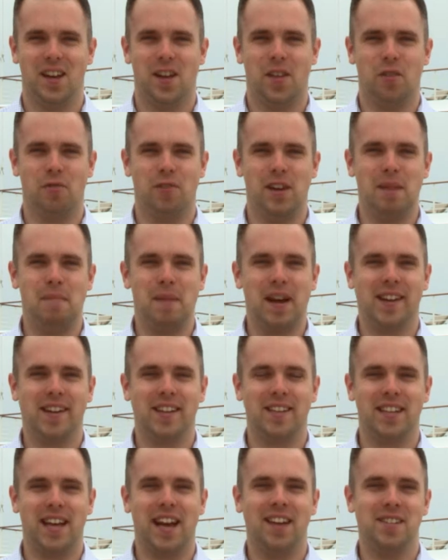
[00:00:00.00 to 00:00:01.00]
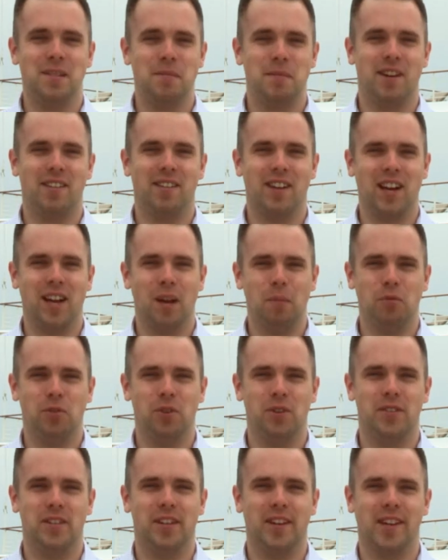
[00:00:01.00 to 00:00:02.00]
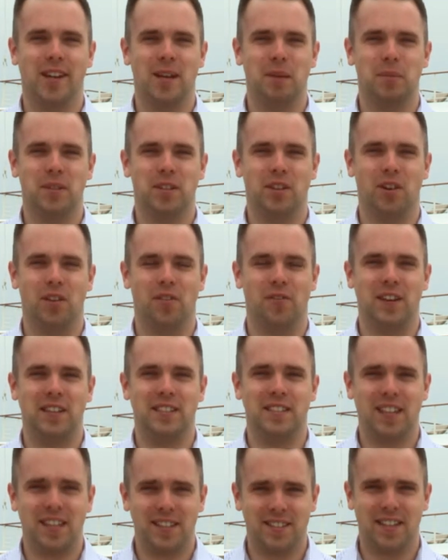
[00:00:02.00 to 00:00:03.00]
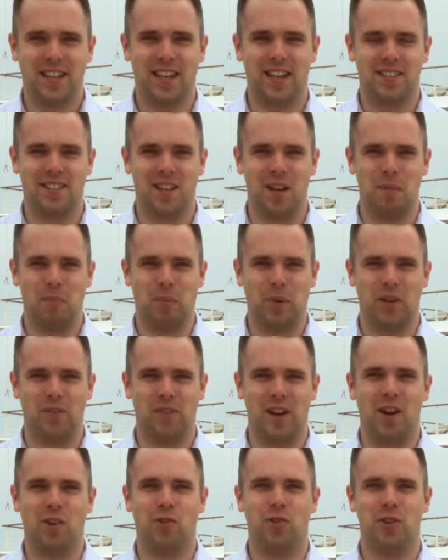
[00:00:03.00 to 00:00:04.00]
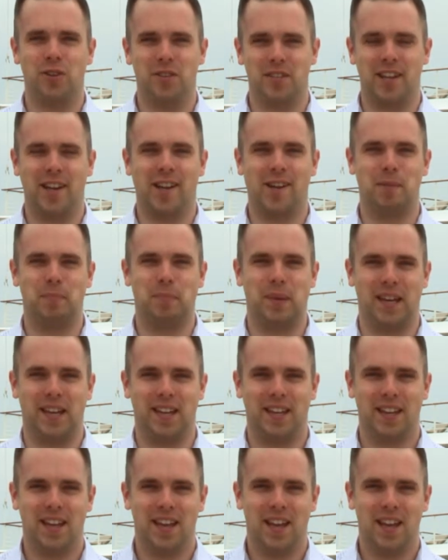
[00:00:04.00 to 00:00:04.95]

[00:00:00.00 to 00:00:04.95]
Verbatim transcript: The reimagined Azamara Club Cruises ships are a fantastic example of how cruising should be.